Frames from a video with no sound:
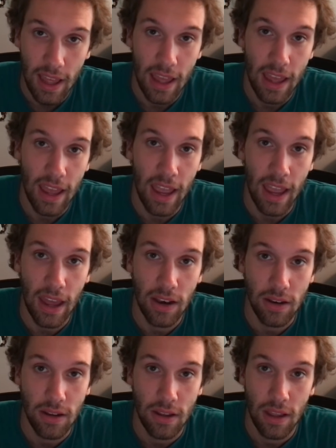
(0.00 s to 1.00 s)

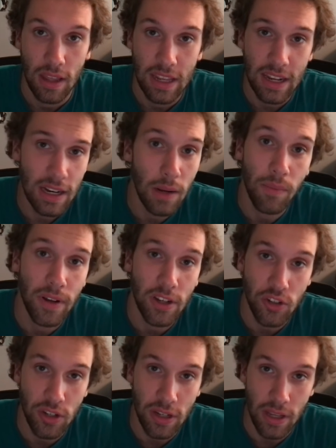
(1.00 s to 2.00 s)
And he ended up
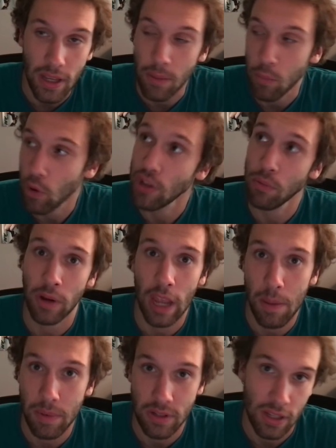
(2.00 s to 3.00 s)
finishing in points per
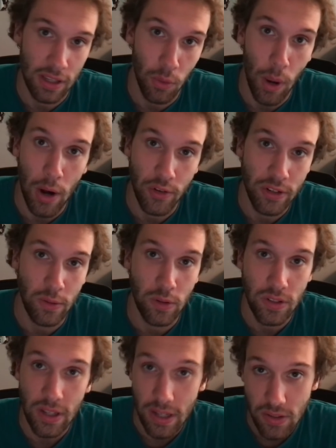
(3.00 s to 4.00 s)
game as like the wide receiver
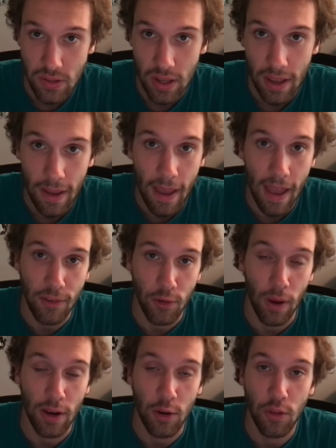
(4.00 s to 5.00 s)
6. And so
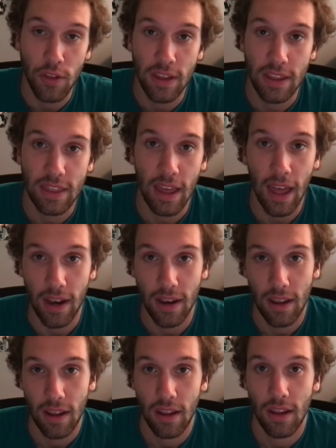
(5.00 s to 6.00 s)
I do think that
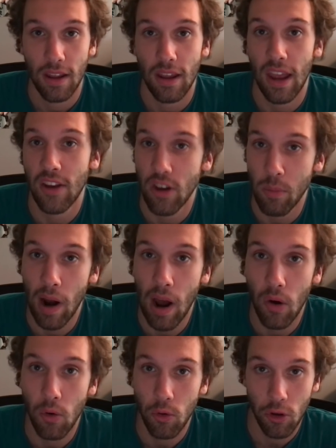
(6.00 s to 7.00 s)
A.J.
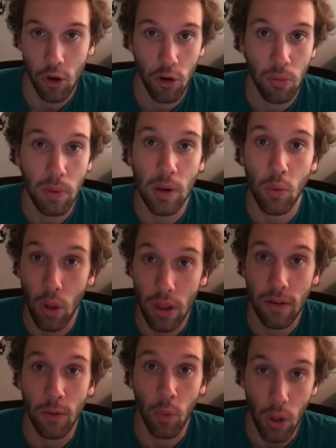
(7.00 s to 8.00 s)
Brown could be
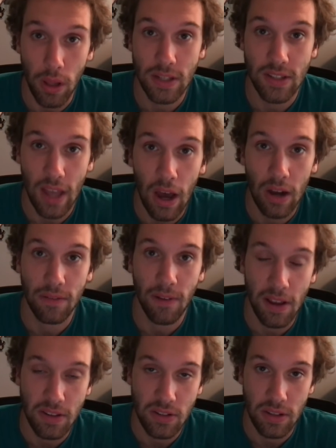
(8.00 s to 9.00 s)
really, really solid in
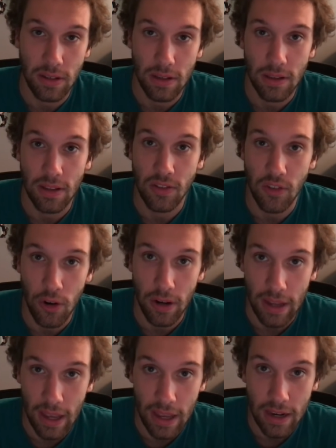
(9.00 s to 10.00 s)
fantasy this year
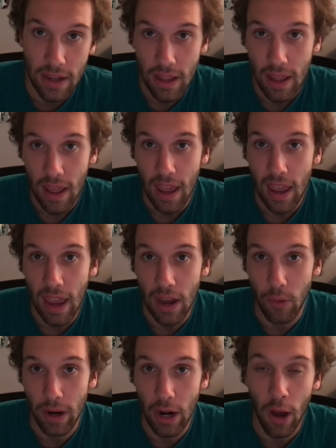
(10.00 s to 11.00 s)
again. And
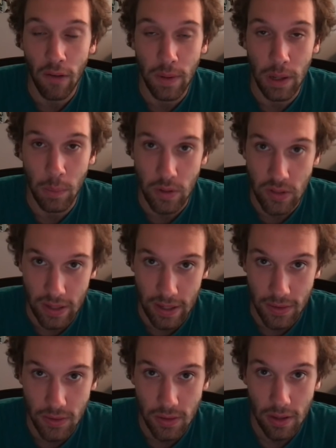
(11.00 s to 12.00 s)
right now I have him at number
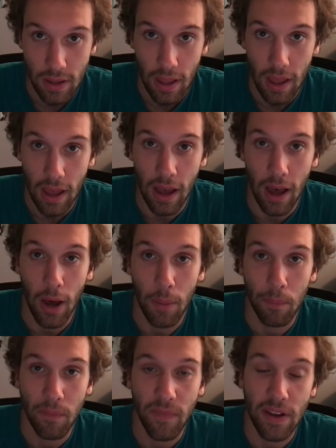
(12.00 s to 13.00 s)
6.
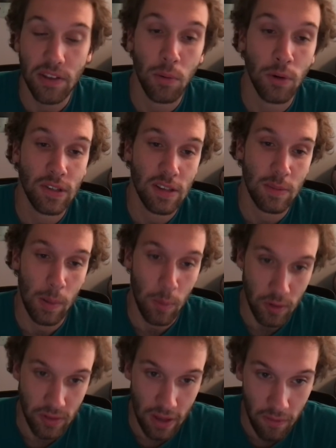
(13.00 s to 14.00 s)
Fantasy Pros at number
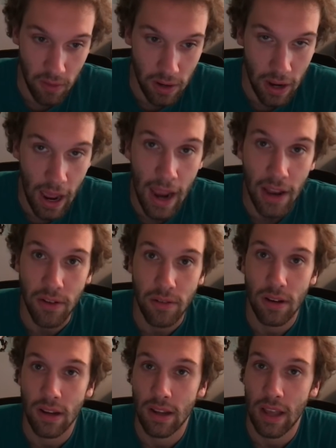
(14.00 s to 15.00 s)
7. I
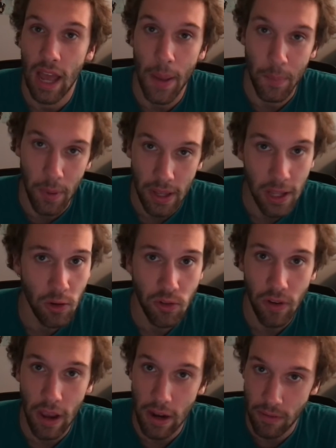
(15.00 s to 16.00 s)
am a huge
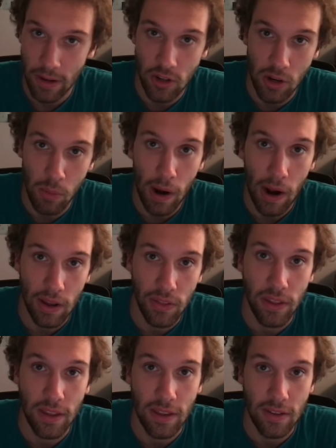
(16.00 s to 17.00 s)
fan of A.J. Brown. I
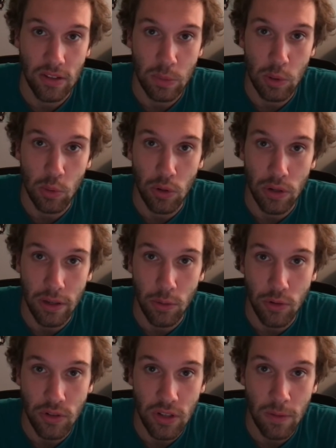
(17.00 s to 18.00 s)
think that he's going to be a really good
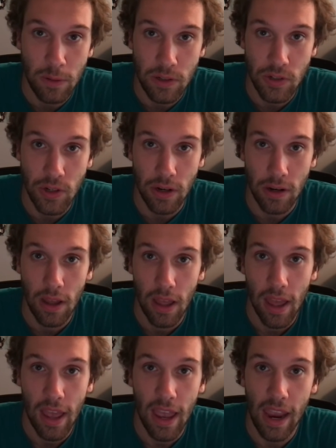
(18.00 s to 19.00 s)
receiver this year.
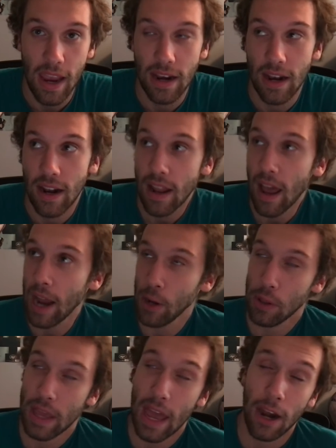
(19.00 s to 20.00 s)
And I know
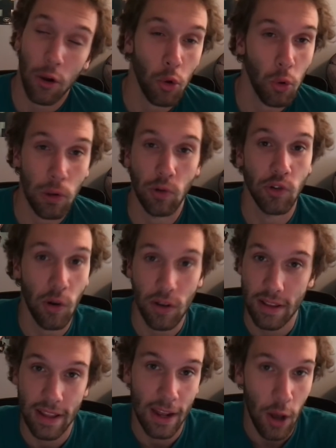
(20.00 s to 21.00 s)
they added Julio Jones
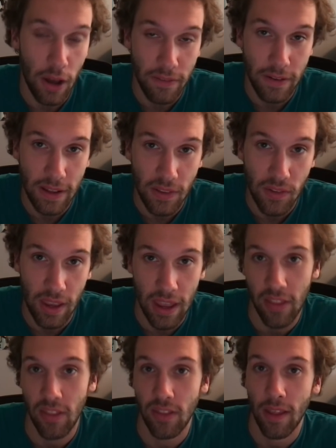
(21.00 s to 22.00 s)
in that offense,
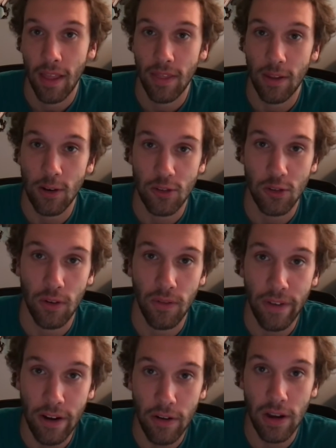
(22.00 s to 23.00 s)
and they're still a
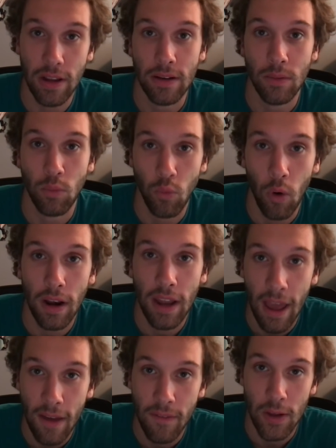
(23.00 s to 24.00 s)
very
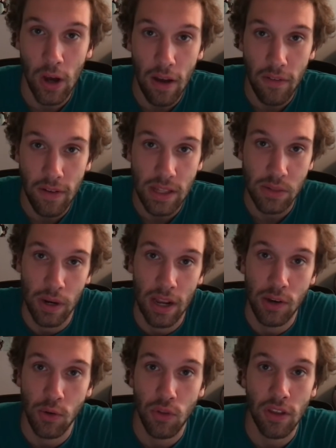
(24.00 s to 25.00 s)
run-heavy offense, but I
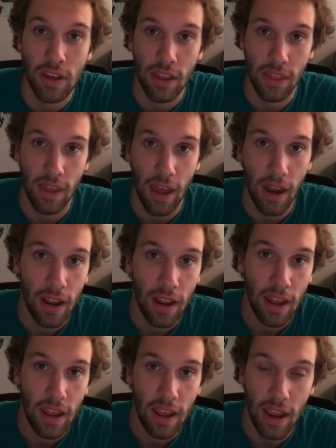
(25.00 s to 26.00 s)
do think that
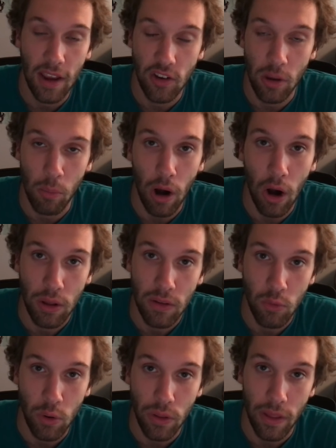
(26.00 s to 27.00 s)
A.J. Brown,
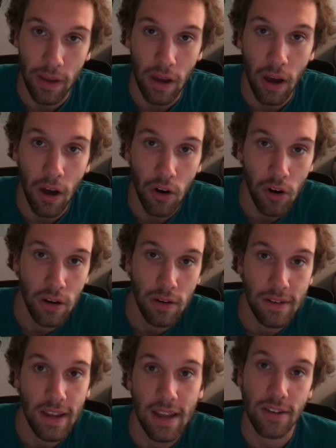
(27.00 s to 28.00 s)
even with like
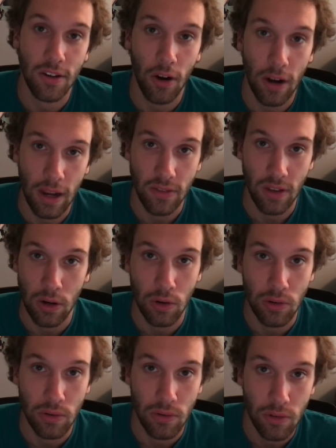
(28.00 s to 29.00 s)
110 targets,
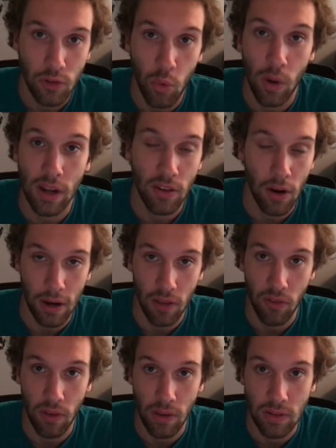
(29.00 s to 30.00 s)
120
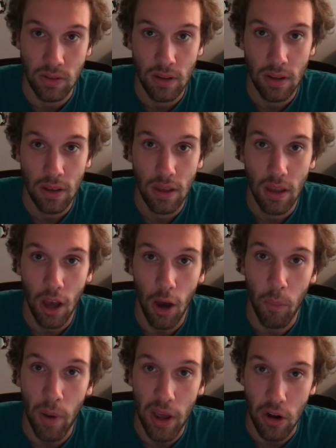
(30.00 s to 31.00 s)
targets, is a
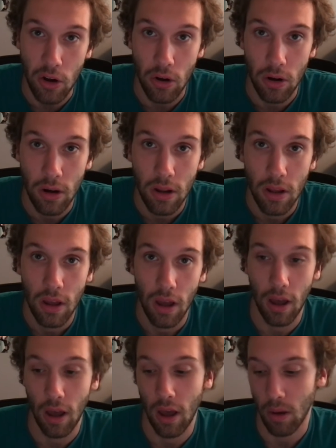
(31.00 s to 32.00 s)
better
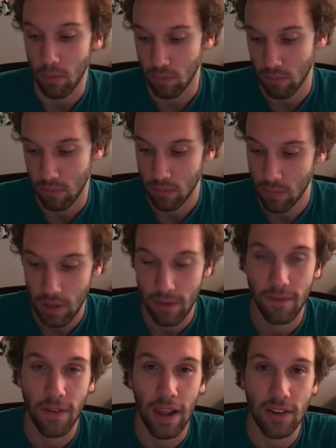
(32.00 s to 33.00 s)

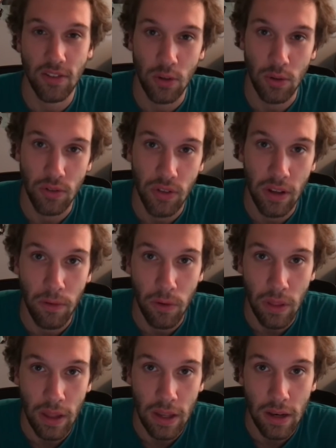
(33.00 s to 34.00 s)
fantasy receiver
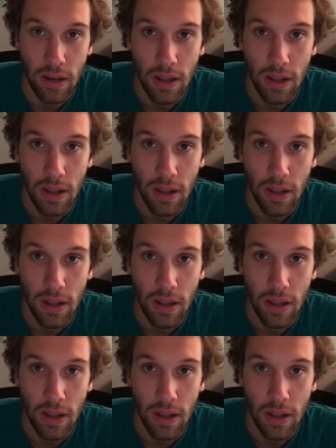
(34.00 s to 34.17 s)
than